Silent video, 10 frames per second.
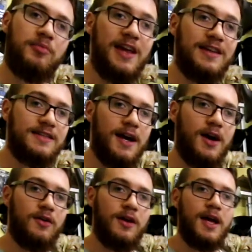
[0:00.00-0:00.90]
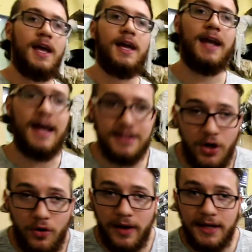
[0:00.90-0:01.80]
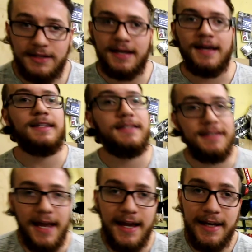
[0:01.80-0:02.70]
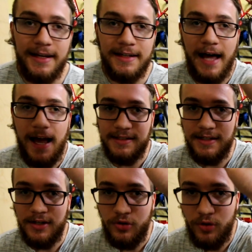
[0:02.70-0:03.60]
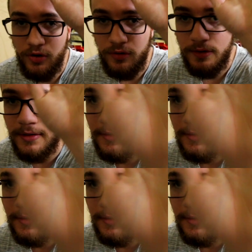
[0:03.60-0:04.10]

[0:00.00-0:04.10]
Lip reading: Peace out. And as always, stay classy, crew.